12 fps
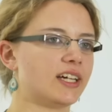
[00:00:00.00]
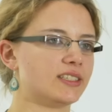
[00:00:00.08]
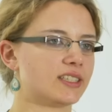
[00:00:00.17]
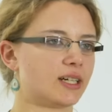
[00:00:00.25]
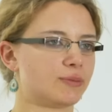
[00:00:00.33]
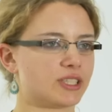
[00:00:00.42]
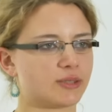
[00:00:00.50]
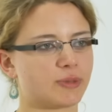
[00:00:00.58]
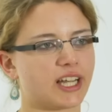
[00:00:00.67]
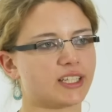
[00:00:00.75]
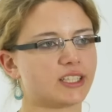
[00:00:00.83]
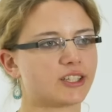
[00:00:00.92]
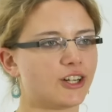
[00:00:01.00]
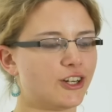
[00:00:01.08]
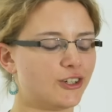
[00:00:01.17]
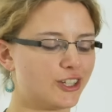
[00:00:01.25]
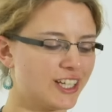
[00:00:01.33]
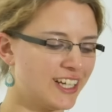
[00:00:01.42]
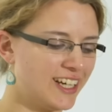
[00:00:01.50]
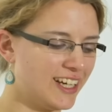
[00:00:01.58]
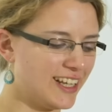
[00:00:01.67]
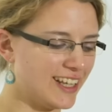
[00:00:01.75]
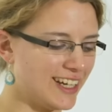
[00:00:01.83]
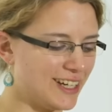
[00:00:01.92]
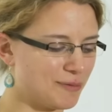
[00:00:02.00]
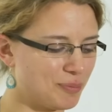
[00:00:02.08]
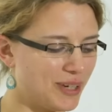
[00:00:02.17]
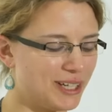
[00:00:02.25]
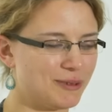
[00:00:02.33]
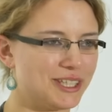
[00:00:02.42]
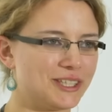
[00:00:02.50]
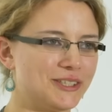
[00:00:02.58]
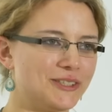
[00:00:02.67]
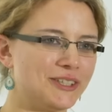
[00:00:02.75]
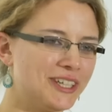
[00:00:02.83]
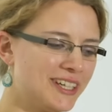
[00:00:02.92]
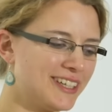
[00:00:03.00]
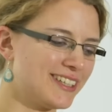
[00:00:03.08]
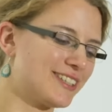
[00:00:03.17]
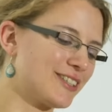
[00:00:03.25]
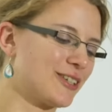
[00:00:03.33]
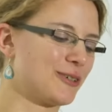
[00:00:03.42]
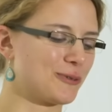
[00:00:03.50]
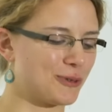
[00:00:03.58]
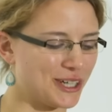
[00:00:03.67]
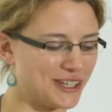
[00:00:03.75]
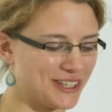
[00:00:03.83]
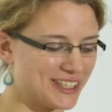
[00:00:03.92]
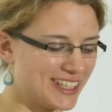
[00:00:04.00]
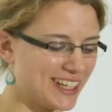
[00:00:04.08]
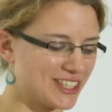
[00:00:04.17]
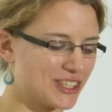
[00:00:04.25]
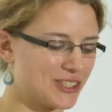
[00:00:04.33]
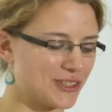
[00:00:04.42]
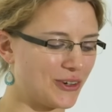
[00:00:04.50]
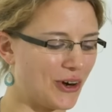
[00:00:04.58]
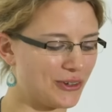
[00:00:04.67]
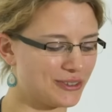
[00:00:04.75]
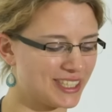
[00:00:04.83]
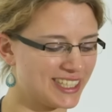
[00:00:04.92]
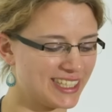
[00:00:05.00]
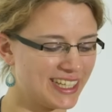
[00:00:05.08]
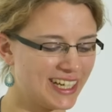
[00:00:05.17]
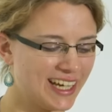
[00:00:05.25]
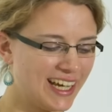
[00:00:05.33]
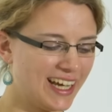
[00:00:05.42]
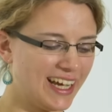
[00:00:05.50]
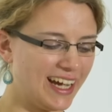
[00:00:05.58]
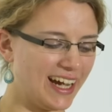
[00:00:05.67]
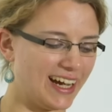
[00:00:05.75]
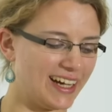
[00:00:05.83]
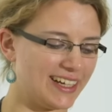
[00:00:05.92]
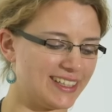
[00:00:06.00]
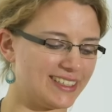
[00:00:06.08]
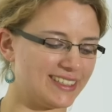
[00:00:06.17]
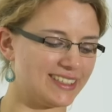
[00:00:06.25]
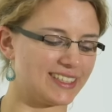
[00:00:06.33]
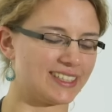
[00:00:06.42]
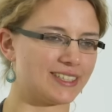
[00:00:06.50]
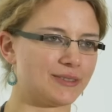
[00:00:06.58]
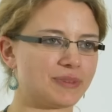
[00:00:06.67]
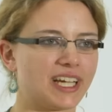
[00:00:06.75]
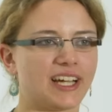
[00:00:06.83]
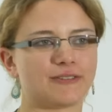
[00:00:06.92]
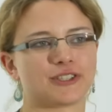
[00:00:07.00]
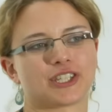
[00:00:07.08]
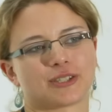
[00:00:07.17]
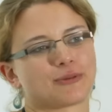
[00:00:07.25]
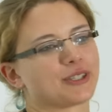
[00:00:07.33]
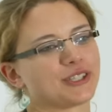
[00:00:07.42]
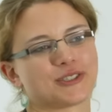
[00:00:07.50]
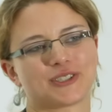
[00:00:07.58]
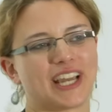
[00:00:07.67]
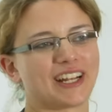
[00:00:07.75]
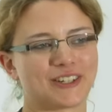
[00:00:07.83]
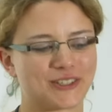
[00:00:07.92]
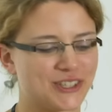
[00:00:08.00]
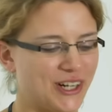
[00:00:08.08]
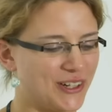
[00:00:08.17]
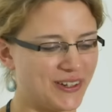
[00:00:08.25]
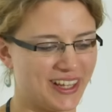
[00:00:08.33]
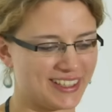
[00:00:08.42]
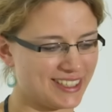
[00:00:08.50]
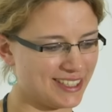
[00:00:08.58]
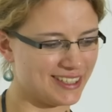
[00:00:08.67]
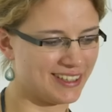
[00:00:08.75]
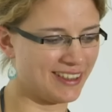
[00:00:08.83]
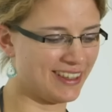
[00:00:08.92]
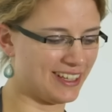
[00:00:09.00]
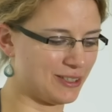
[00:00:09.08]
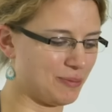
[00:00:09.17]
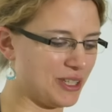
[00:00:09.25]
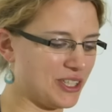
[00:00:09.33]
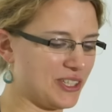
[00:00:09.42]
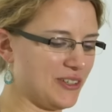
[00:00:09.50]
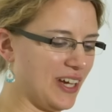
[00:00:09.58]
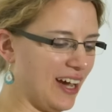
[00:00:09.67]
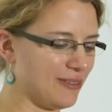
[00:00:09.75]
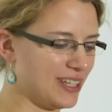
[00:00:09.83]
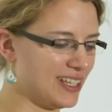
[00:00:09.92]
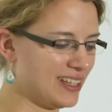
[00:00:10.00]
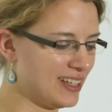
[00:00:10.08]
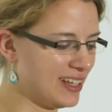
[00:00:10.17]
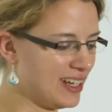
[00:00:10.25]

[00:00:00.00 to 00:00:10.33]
end up as spaghetti code that maybe you don't want to touch so often. And yeah, we just want a standard chart. That's much too heavy.